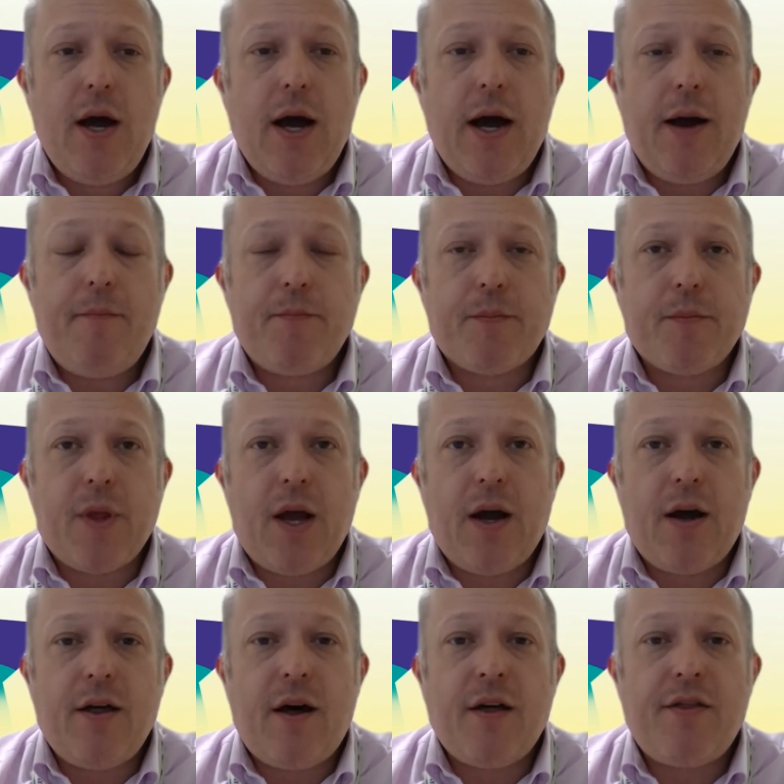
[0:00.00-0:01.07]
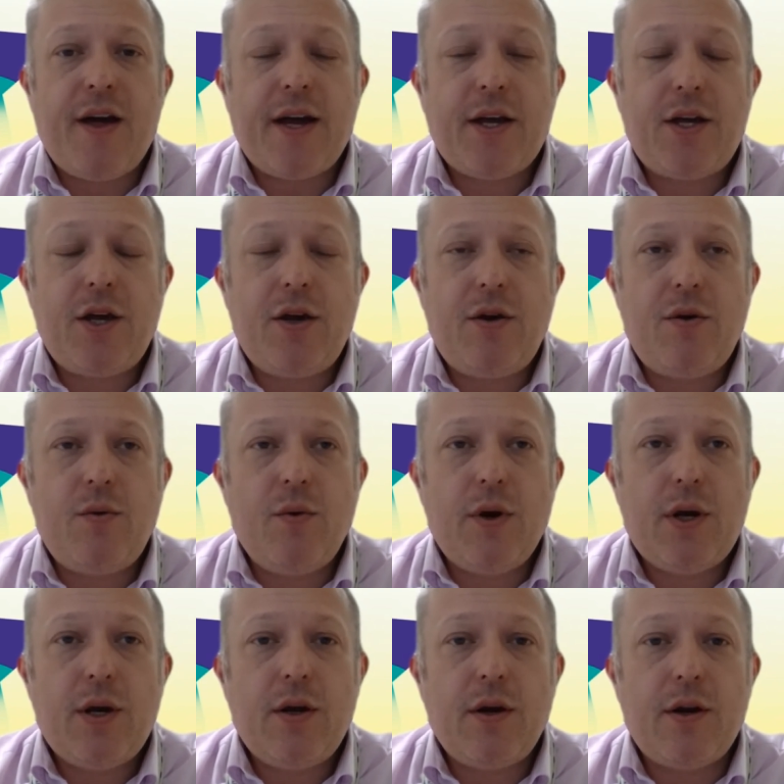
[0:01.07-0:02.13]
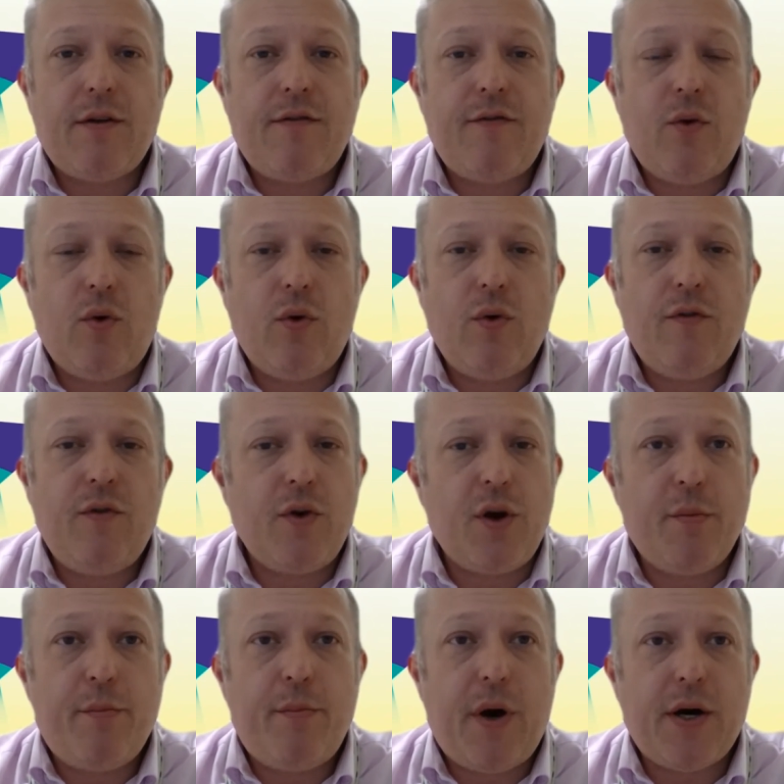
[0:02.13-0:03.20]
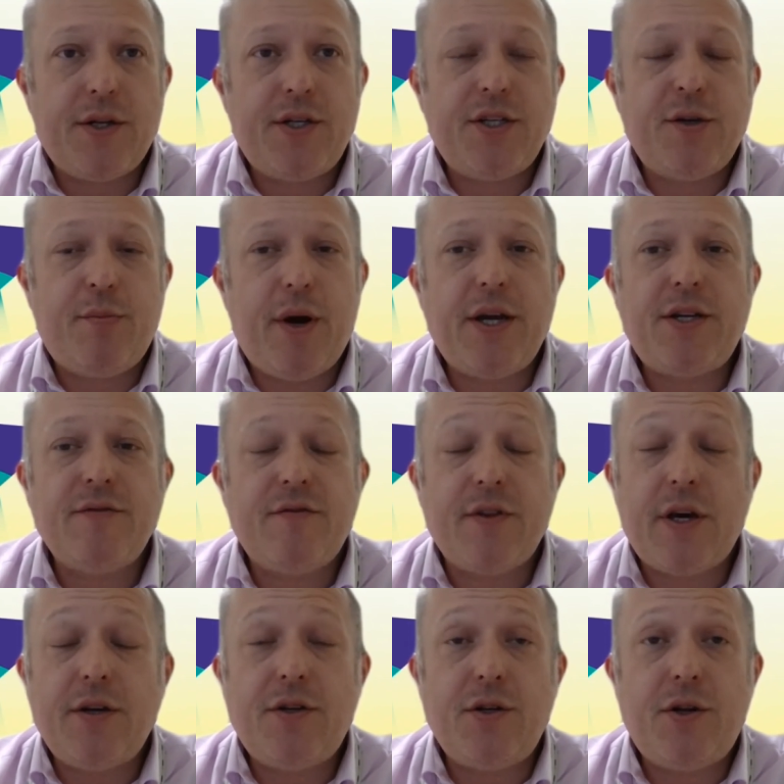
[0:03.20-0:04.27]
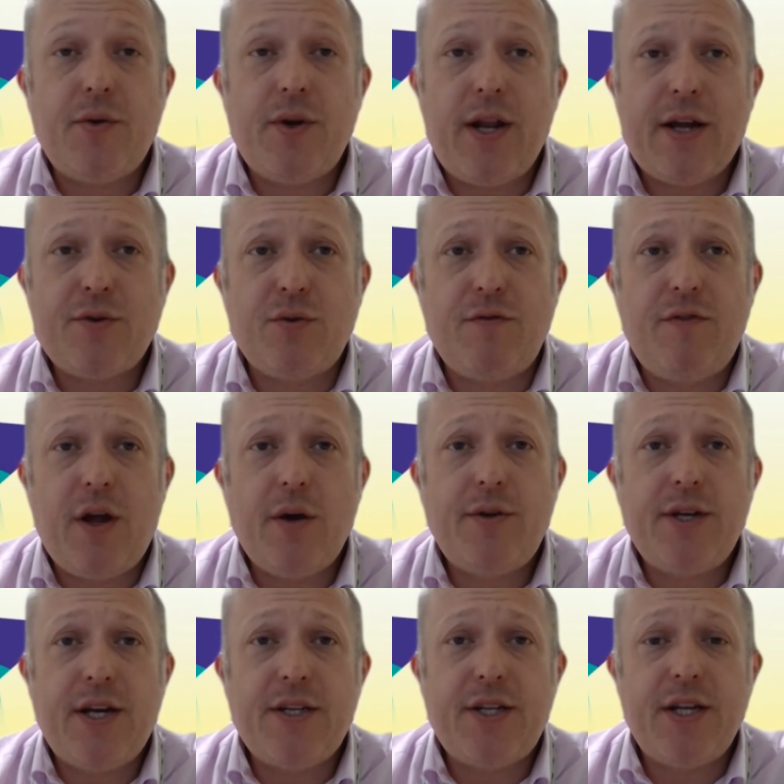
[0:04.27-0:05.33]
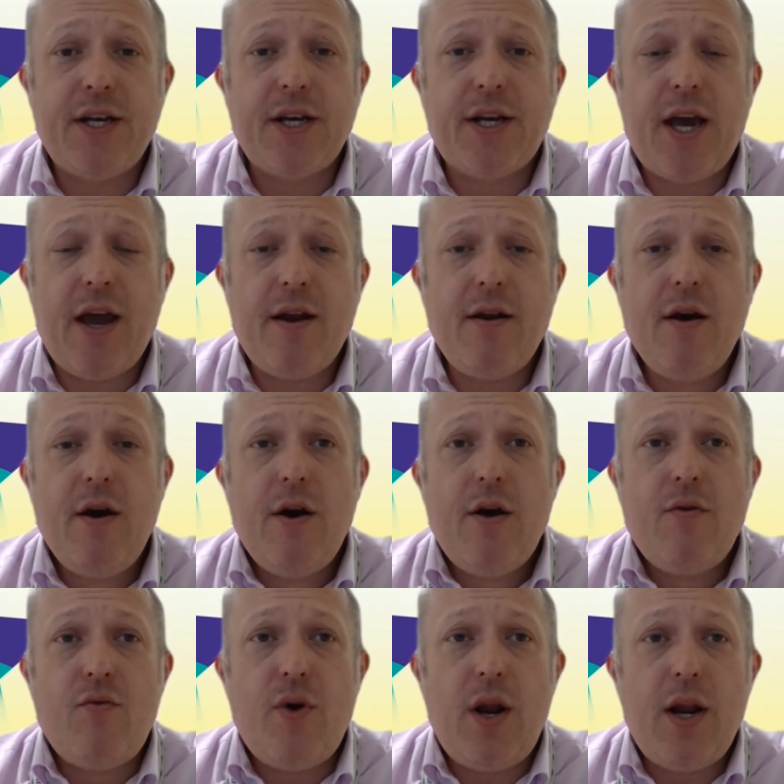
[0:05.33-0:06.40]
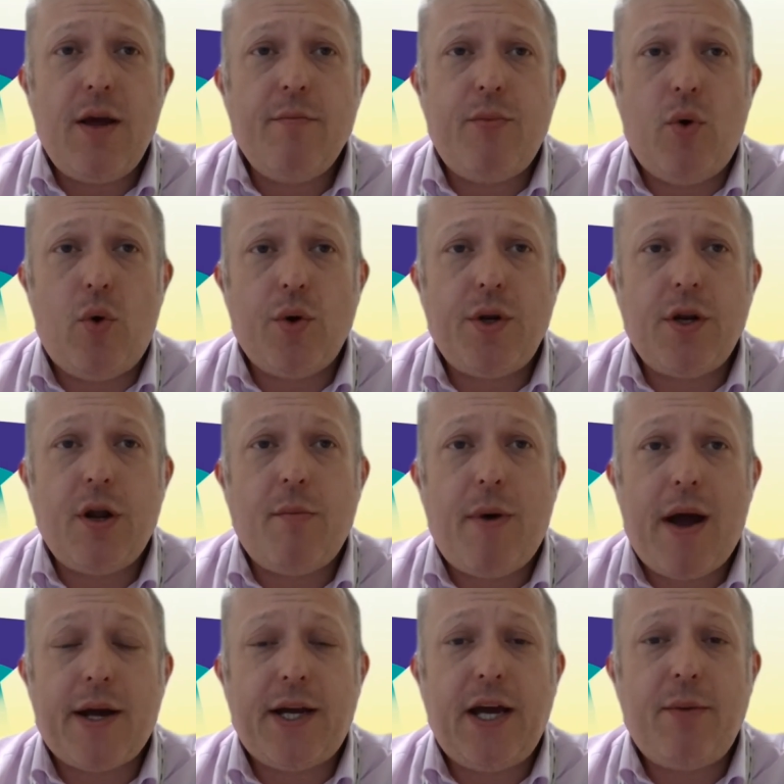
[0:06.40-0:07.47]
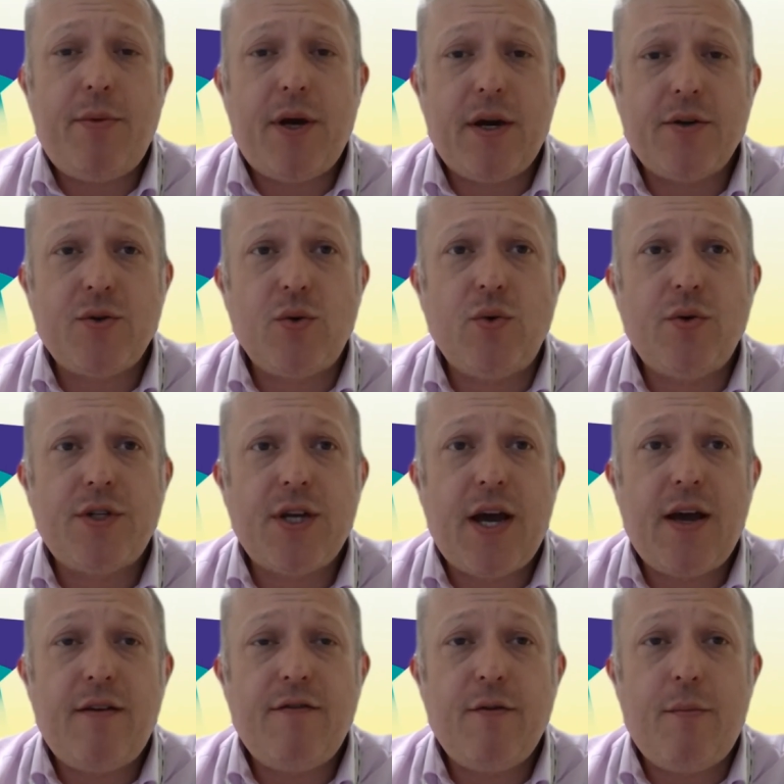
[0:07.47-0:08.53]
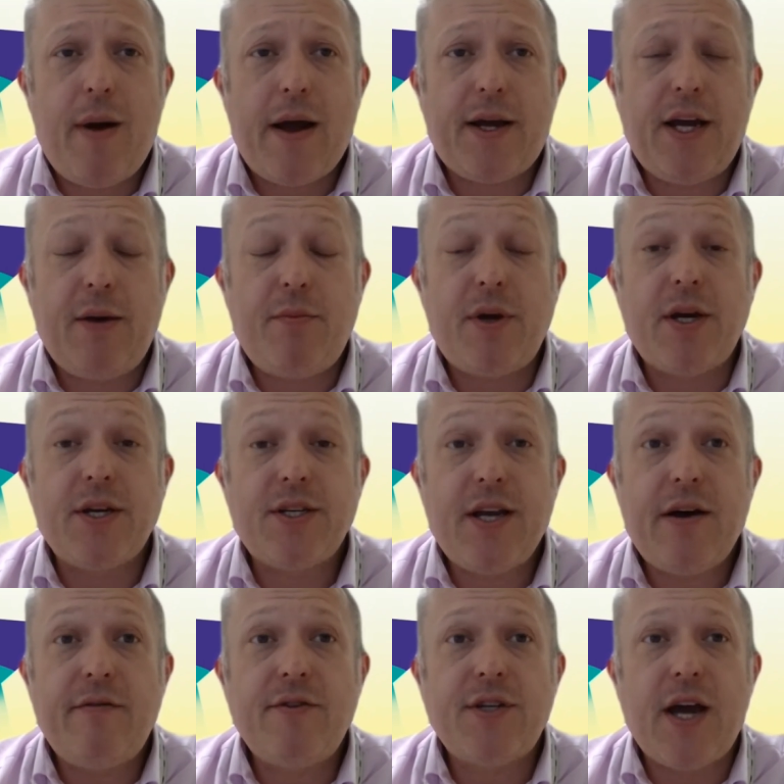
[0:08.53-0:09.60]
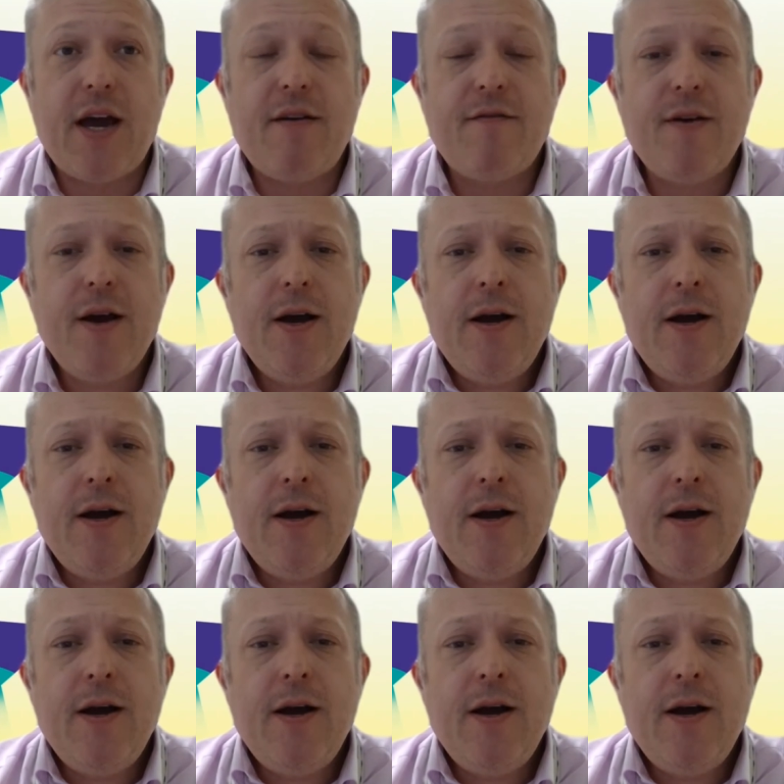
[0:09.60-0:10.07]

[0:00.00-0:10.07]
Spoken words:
I thank you kind of for your participation, for those who do lateral flow testing. Again, really important about keeping us all safe, about keeping yourself safe.